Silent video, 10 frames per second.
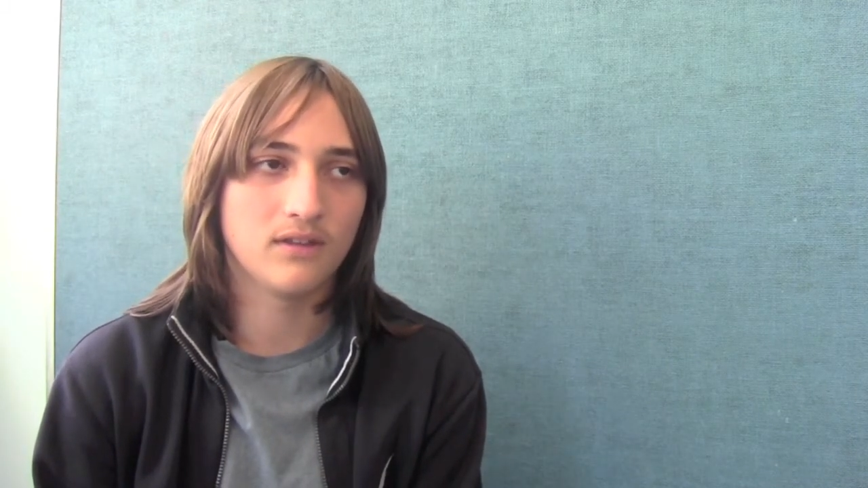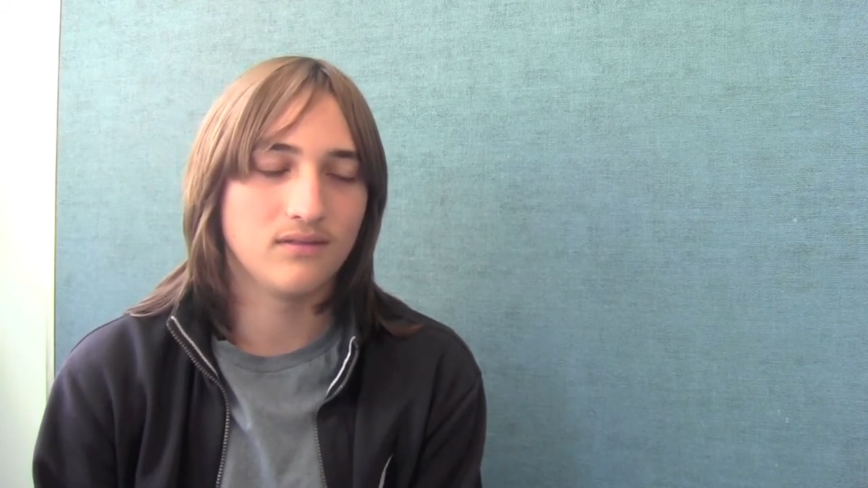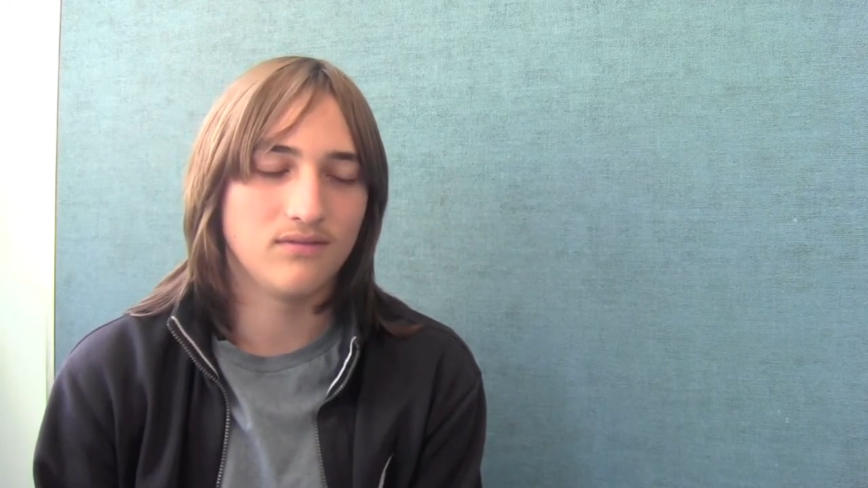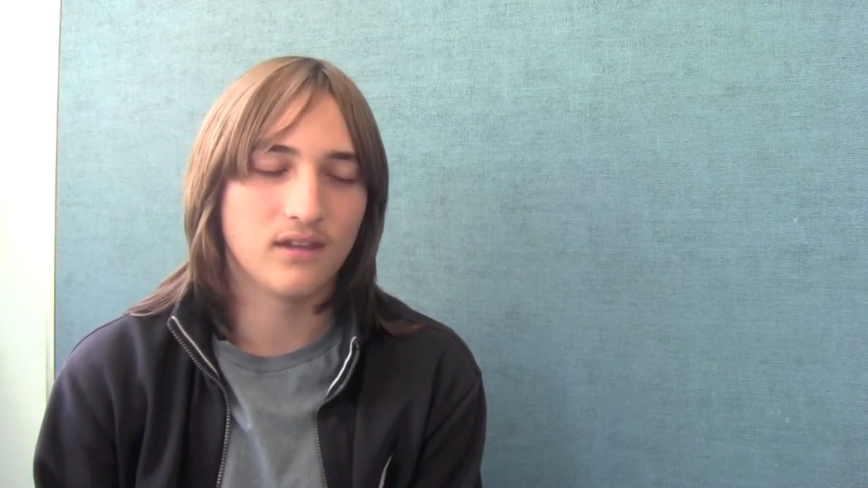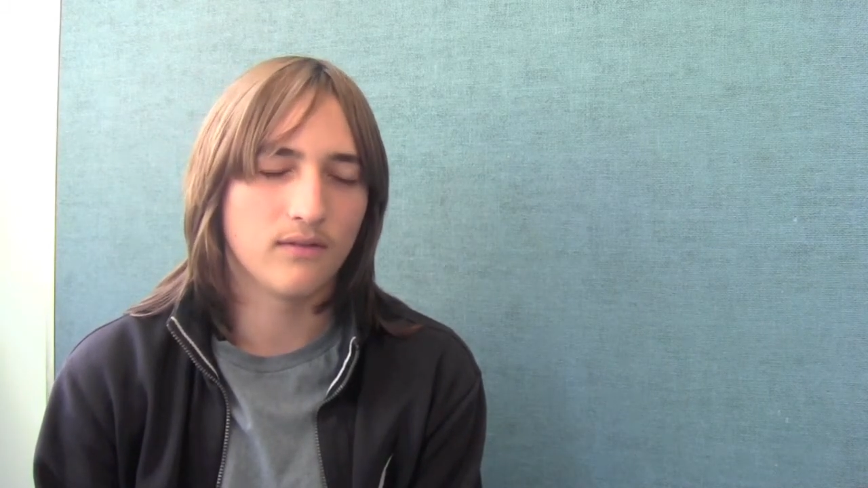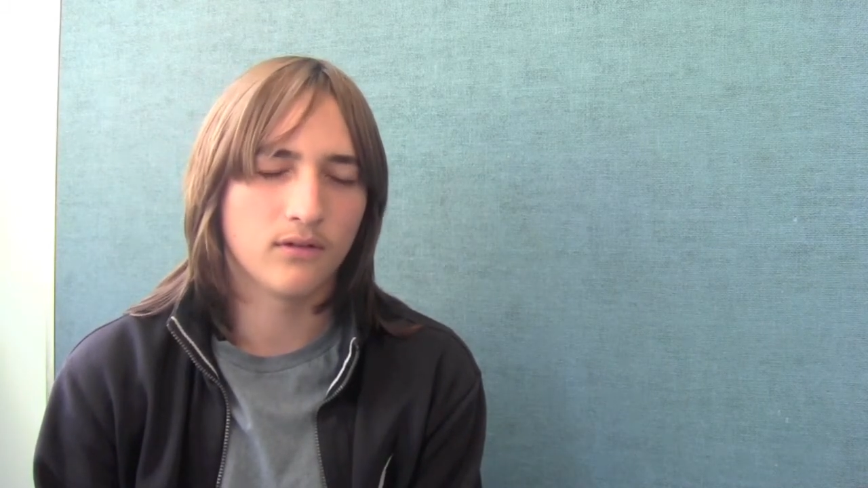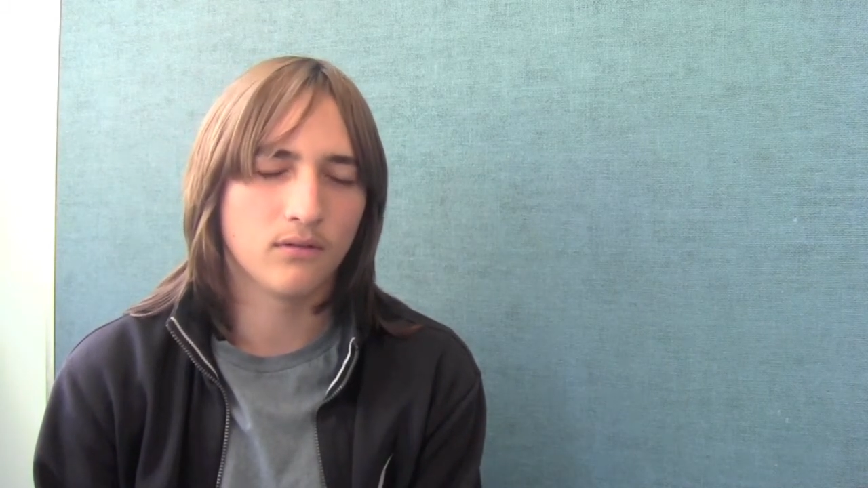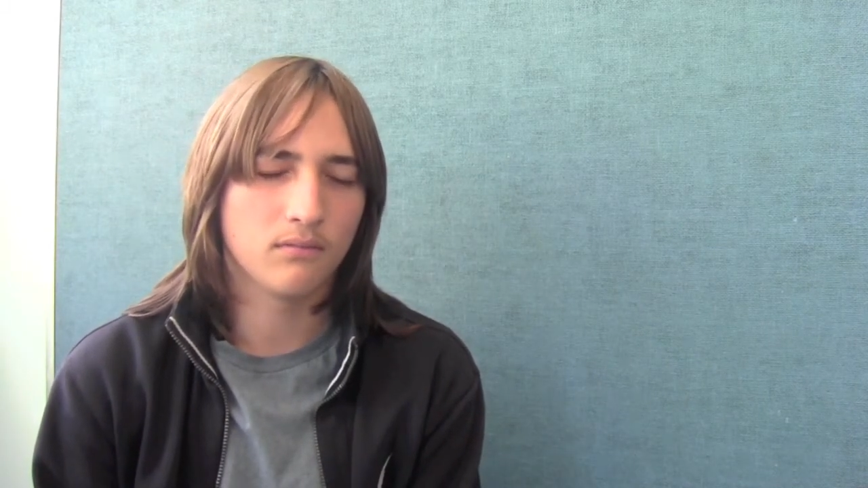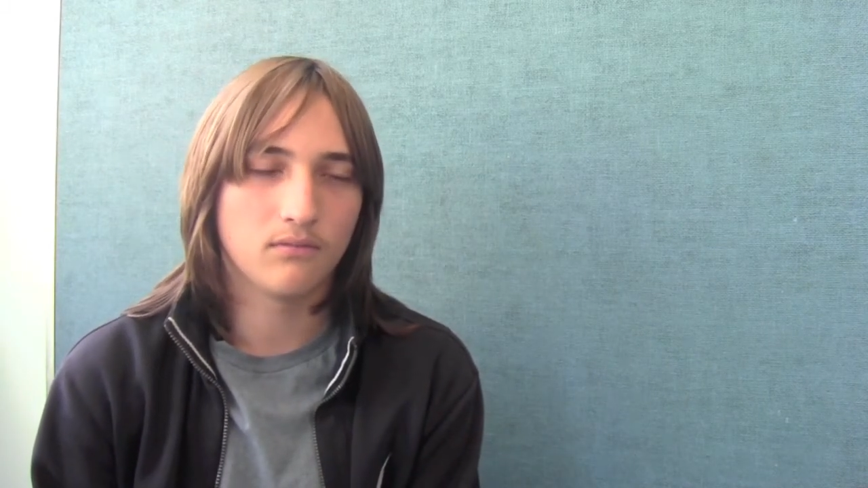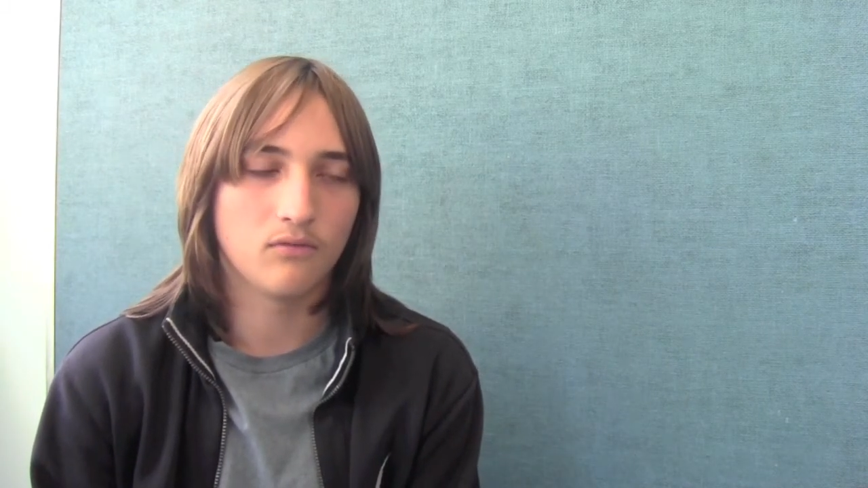It
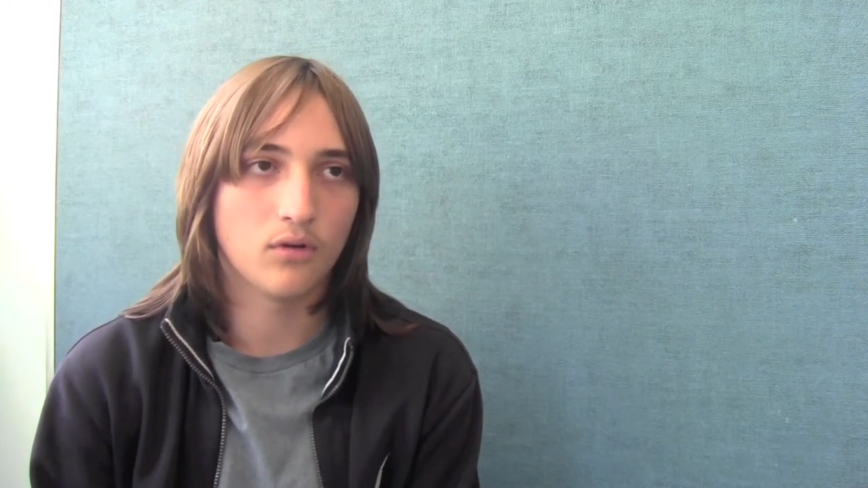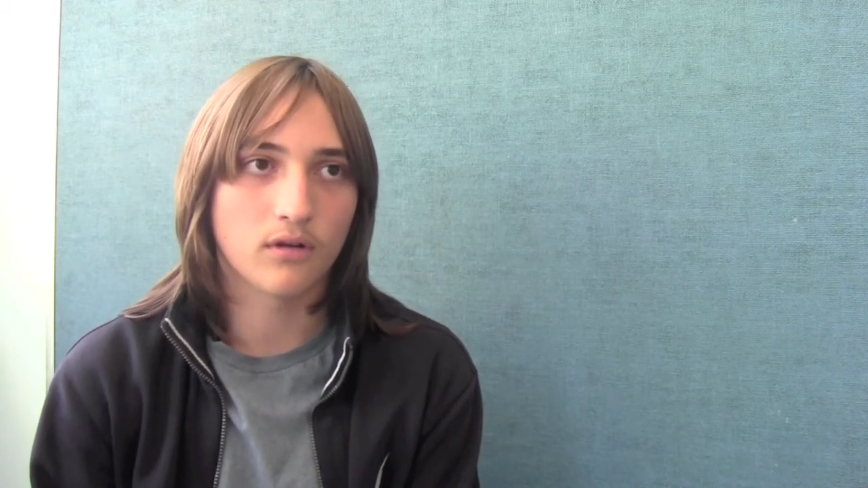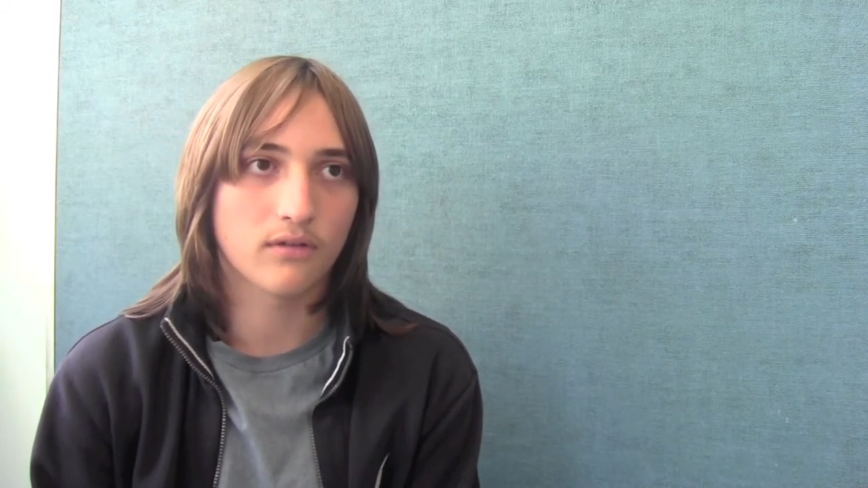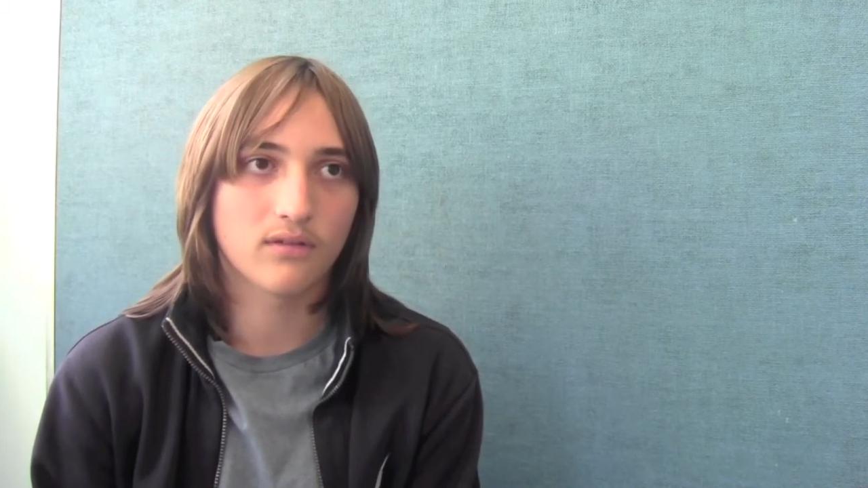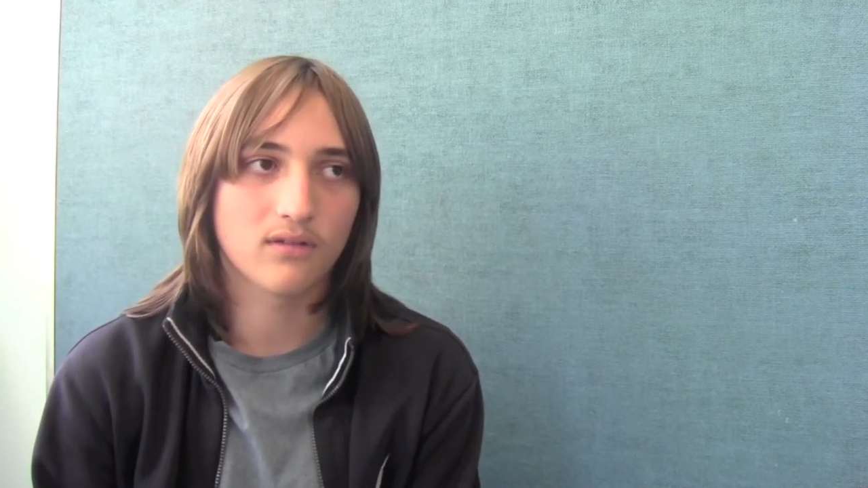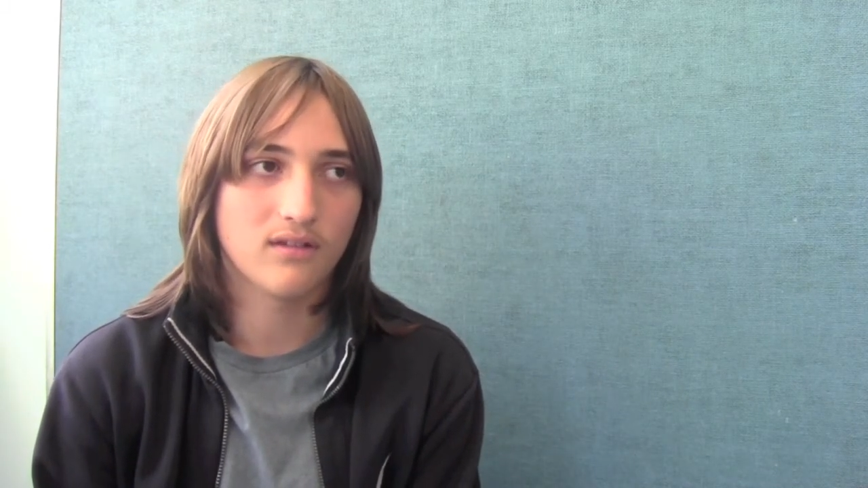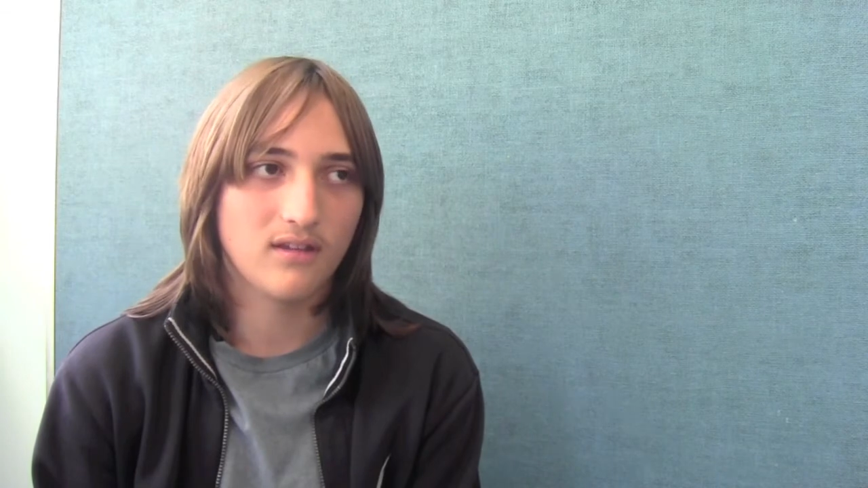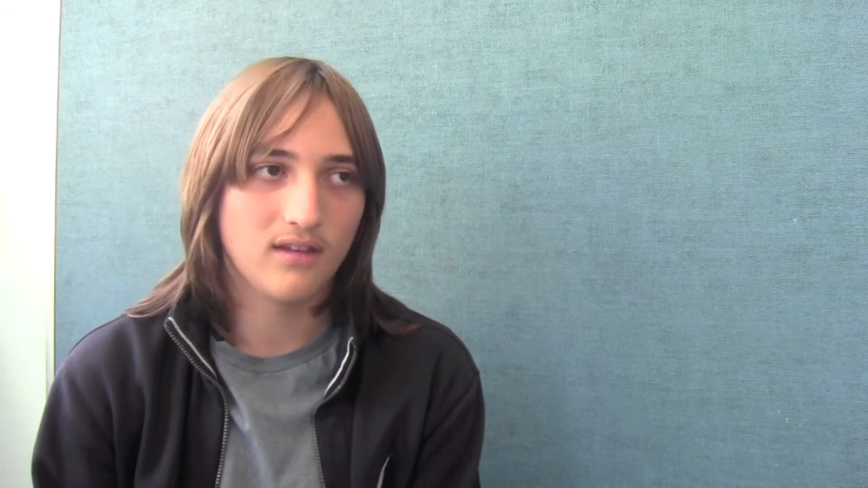never works.